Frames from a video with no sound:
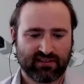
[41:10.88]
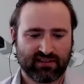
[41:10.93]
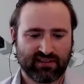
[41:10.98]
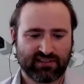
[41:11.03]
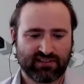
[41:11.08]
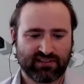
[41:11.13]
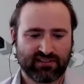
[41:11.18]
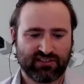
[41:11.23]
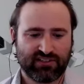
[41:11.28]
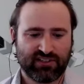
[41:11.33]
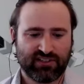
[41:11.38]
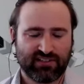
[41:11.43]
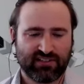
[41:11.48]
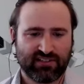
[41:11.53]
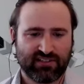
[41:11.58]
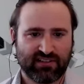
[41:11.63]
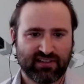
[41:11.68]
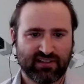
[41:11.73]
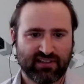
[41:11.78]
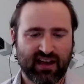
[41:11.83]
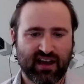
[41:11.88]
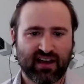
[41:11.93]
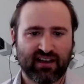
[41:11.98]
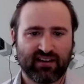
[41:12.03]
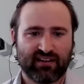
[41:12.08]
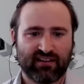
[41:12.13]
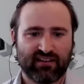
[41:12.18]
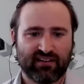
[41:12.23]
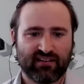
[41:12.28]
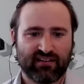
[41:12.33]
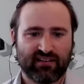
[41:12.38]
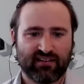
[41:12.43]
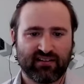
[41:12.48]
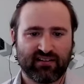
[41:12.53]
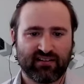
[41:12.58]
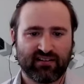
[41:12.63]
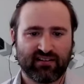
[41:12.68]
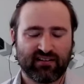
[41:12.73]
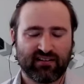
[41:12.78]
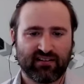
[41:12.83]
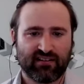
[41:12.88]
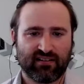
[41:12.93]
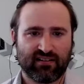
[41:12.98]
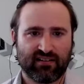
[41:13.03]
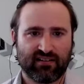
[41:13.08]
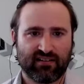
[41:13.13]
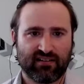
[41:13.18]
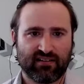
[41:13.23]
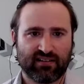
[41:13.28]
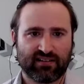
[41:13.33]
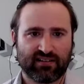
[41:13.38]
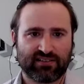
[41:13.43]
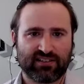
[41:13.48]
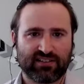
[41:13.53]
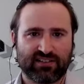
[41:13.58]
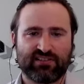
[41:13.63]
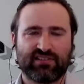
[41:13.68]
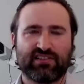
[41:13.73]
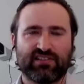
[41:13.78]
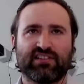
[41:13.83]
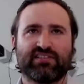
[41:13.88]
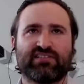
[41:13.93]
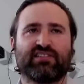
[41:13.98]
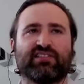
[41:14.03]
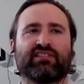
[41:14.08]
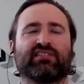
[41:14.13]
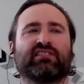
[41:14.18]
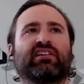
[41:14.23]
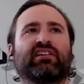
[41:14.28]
just not, it just doesn't,